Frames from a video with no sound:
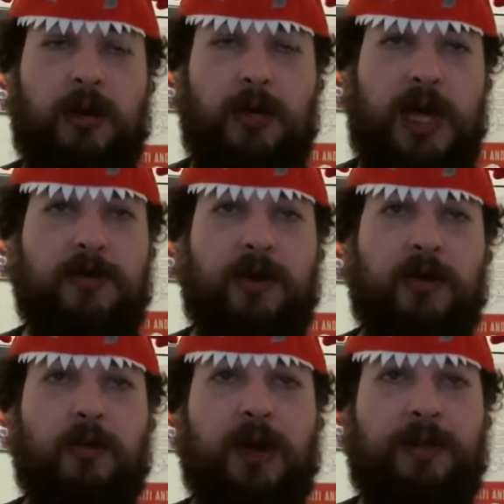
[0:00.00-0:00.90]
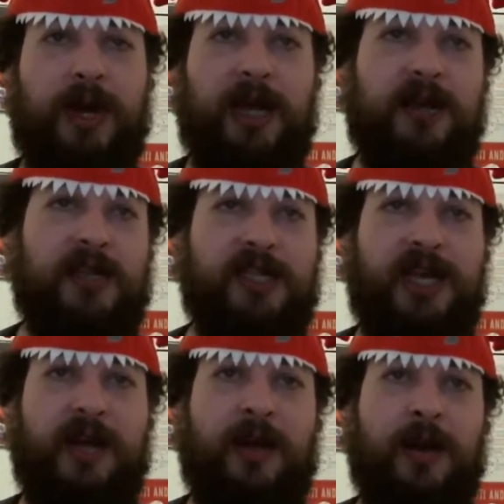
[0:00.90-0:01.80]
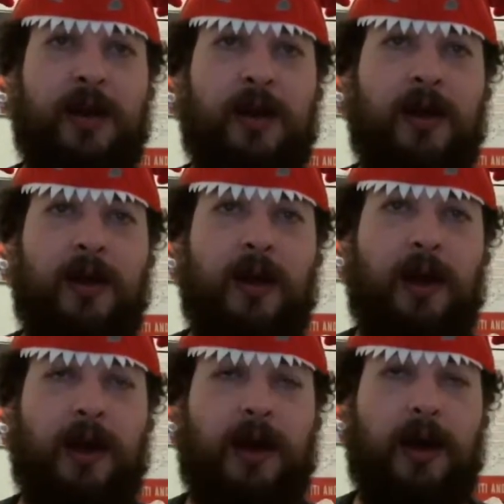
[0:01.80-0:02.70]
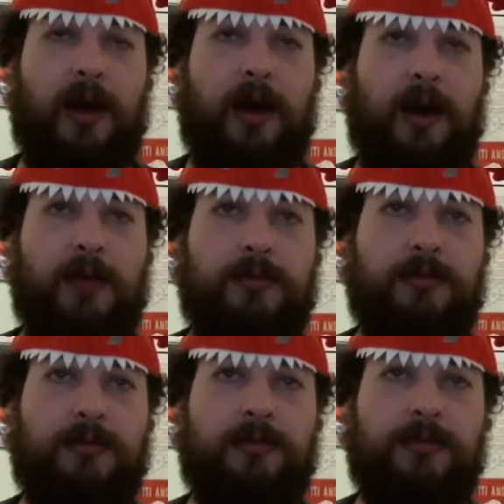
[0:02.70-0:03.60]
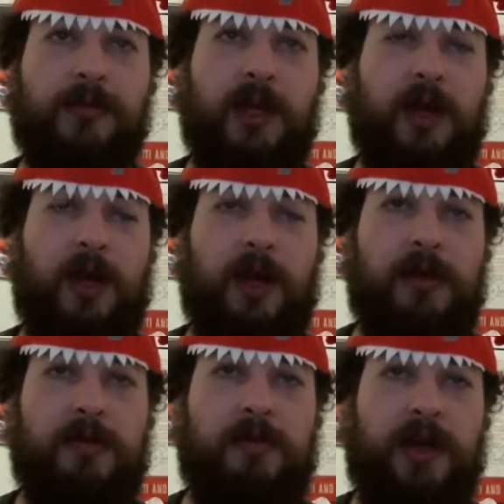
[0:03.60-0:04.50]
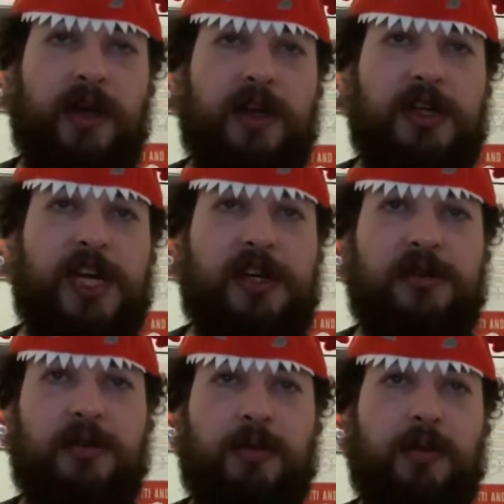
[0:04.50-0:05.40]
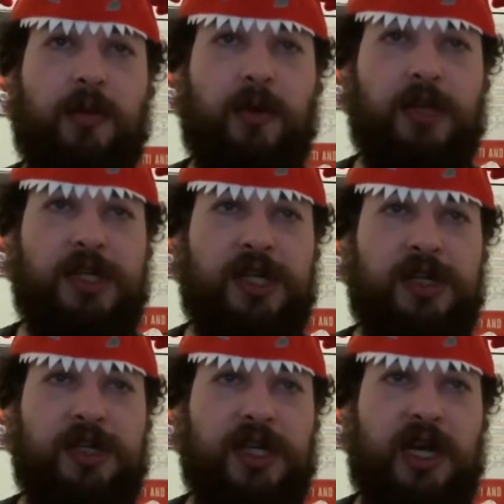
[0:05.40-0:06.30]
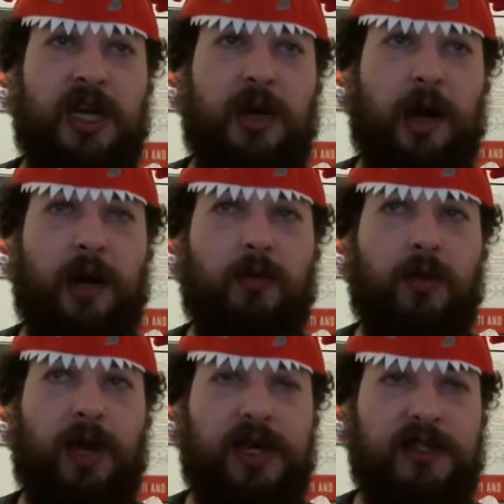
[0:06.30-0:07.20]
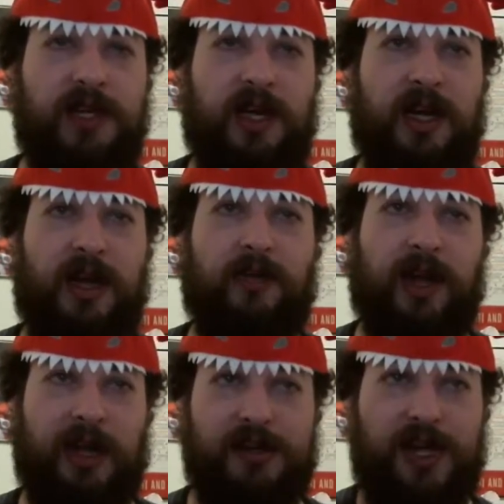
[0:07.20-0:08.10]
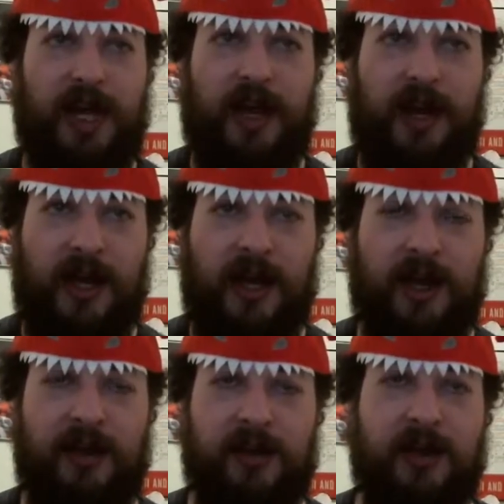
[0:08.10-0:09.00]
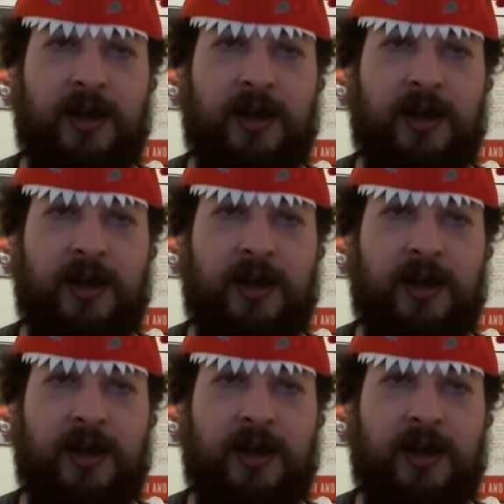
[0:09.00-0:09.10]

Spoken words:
even repaint the skin, um, be able to change the proportions in odd ways. So you can have like a giant head and,